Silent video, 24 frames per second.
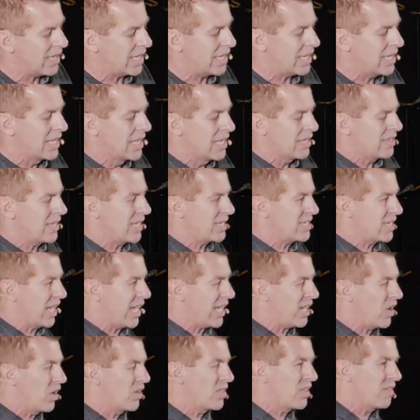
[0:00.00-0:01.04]
They, they
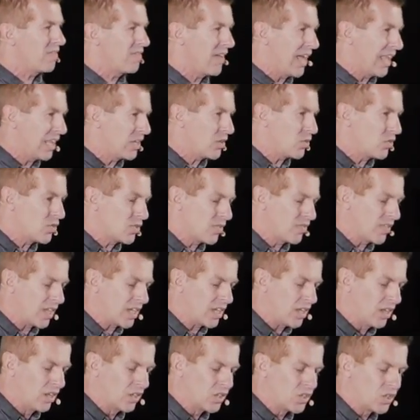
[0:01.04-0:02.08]
take on the values of the
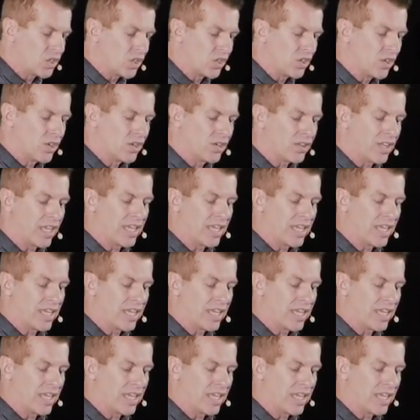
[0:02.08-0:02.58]
culture.